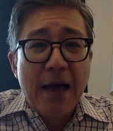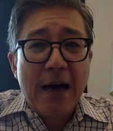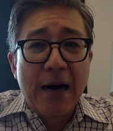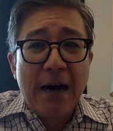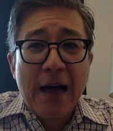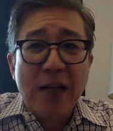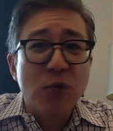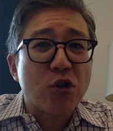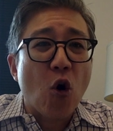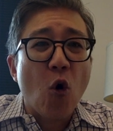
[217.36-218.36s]
Uh, and he
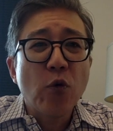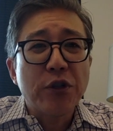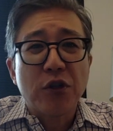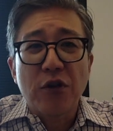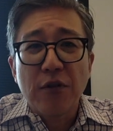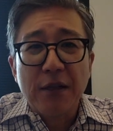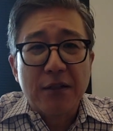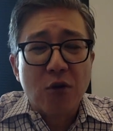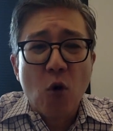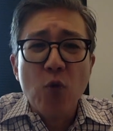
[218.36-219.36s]
was always
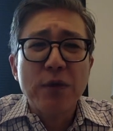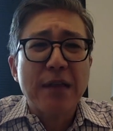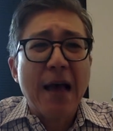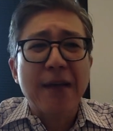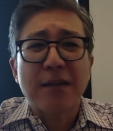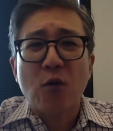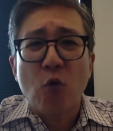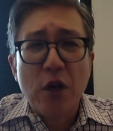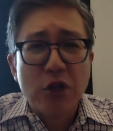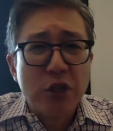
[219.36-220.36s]
curious, always asking
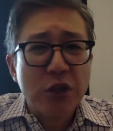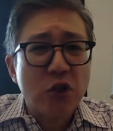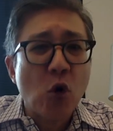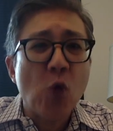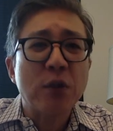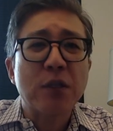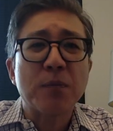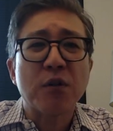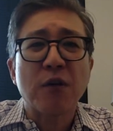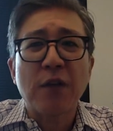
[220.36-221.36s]
questions, always
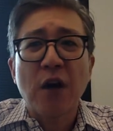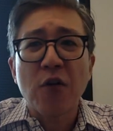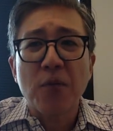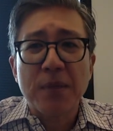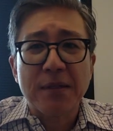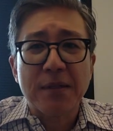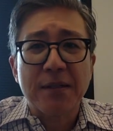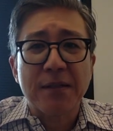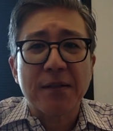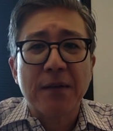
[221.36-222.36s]
observing other
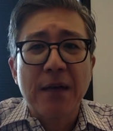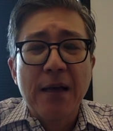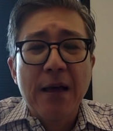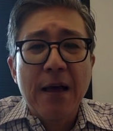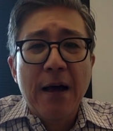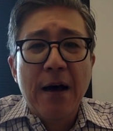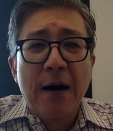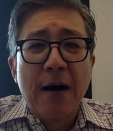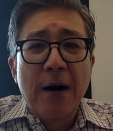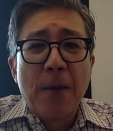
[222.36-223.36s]
businesses.
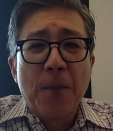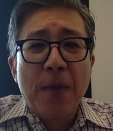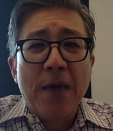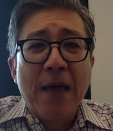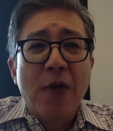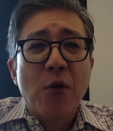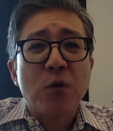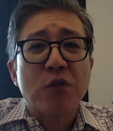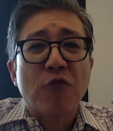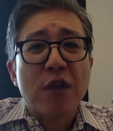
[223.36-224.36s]
Um, and now there
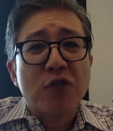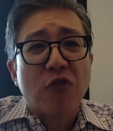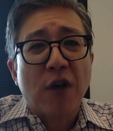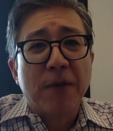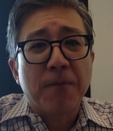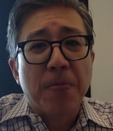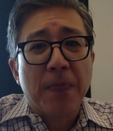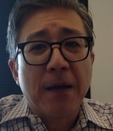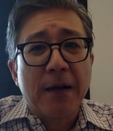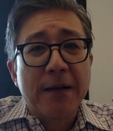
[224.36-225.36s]
was a restaurant
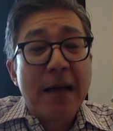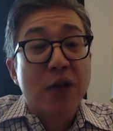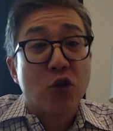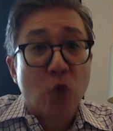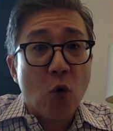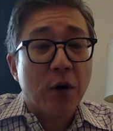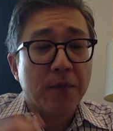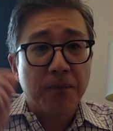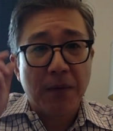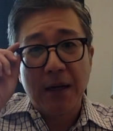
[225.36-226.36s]
uh, next
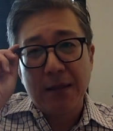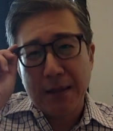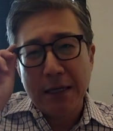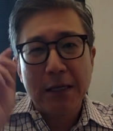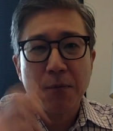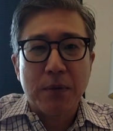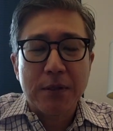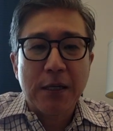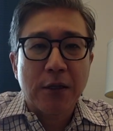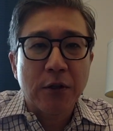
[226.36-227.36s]
door uh, to his
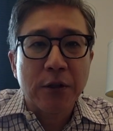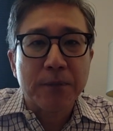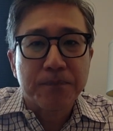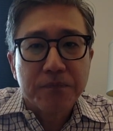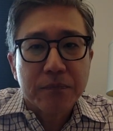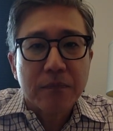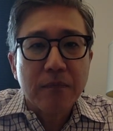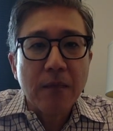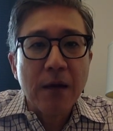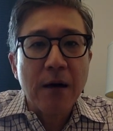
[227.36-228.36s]
particular
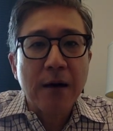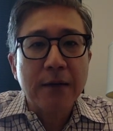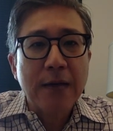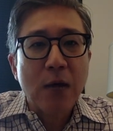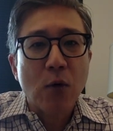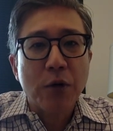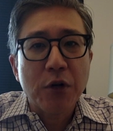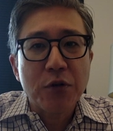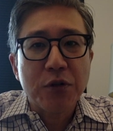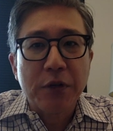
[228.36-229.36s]
uh,
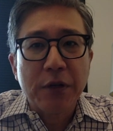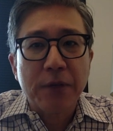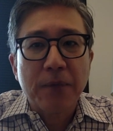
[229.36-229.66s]
taekwondo studio,